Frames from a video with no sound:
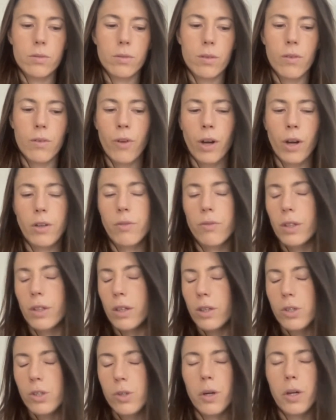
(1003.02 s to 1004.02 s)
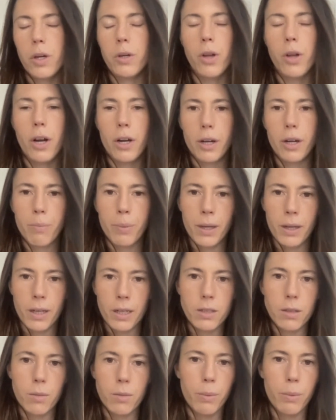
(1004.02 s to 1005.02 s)
effectively like shorter lockup
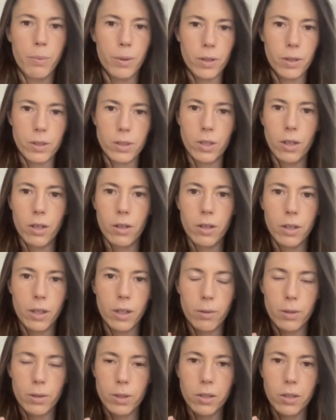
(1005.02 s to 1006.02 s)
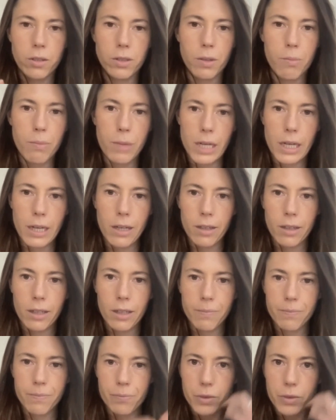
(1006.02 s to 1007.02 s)
period so people can start earning returns immediately.